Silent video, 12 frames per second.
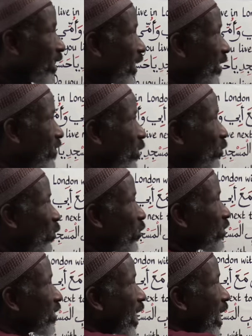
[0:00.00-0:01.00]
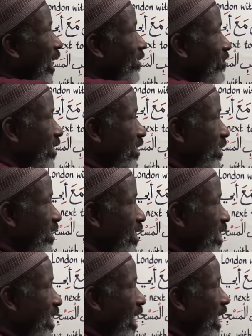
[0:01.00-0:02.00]
Those are the
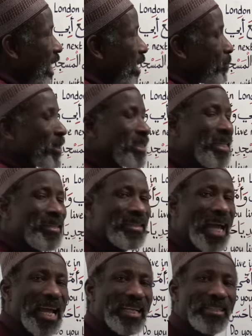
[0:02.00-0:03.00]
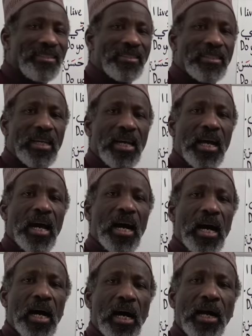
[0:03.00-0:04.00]
present tense
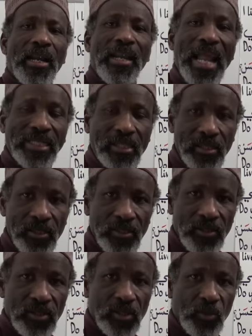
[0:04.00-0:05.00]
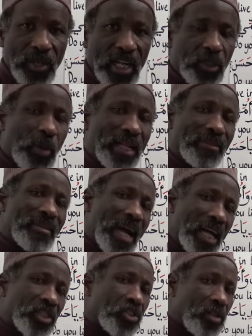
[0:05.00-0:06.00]
letters. We need to
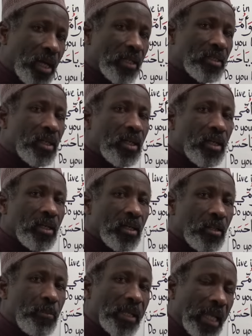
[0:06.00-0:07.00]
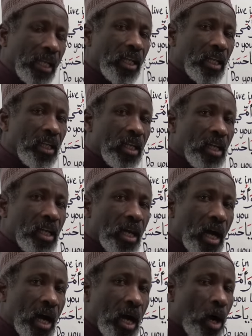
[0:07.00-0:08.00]
attach that, the beginning
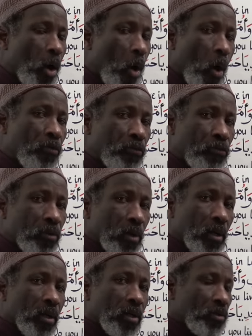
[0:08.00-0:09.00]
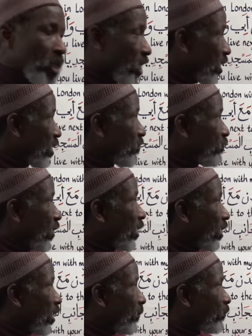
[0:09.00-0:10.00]
of the
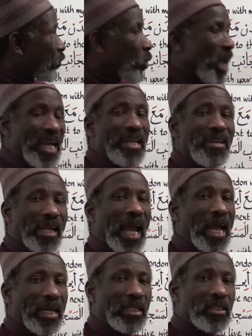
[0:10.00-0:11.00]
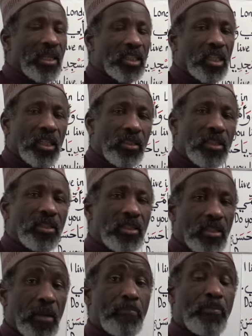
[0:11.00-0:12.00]
verb, to indicate that this
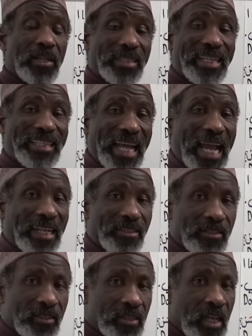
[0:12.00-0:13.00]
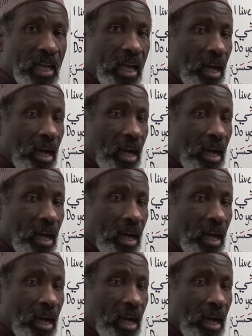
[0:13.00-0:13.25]
is a present tense.